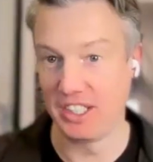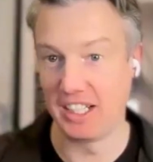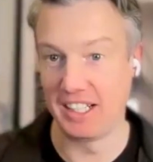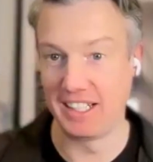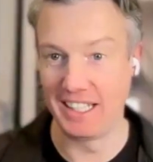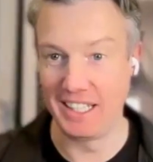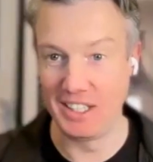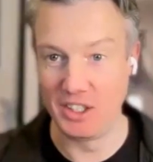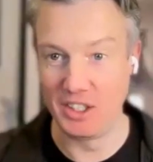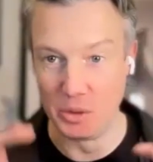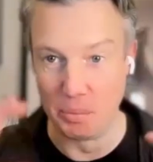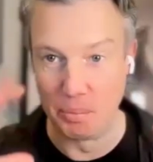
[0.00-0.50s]
I'm going
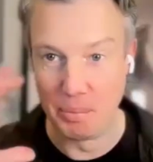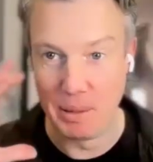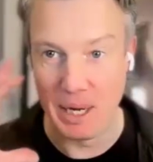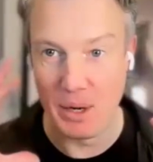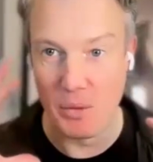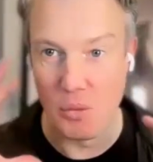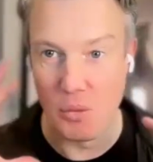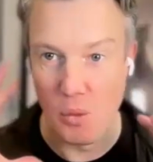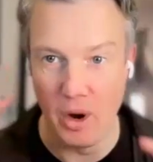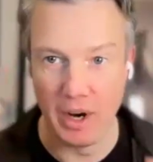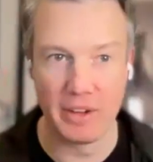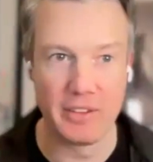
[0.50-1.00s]
to get you to pick
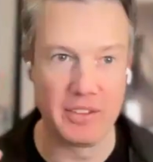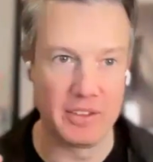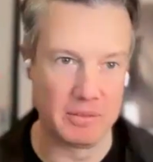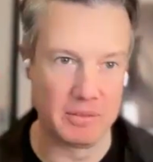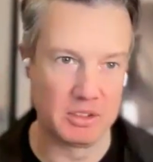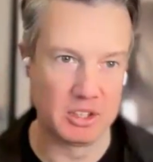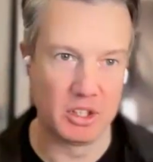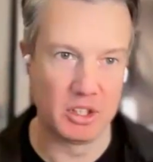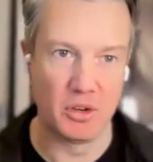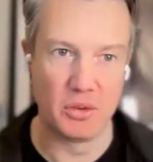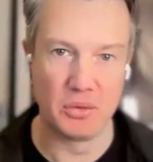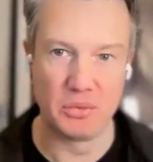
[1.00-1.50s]
one of them
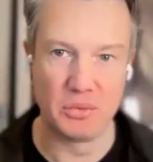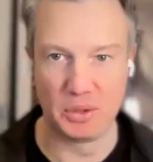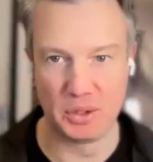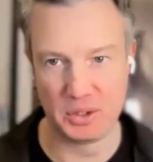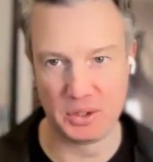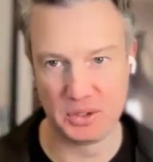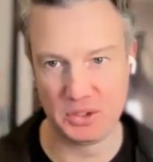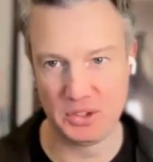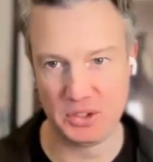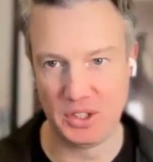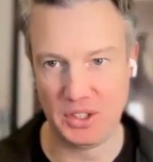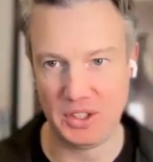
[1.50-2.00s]
to go and
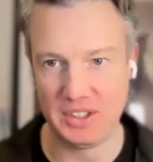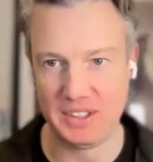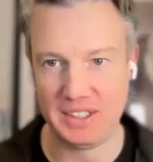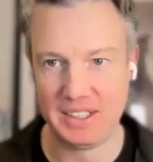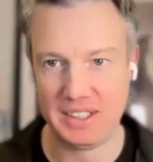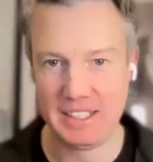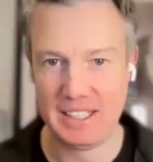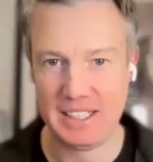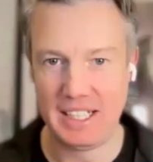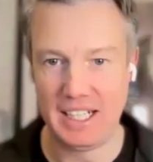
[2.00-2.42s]
focus on.